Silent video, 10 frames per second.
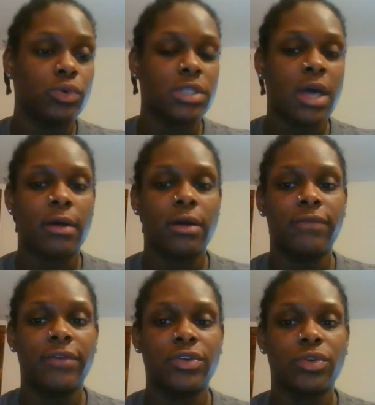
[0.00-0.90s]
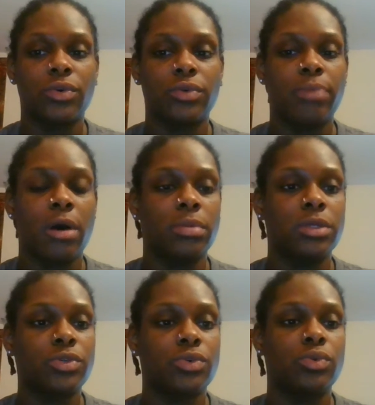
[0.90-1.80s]
It's not a conventional
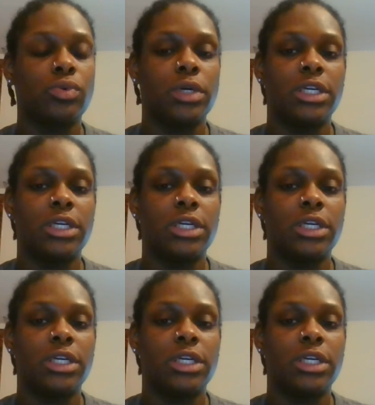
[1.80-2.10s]
public school.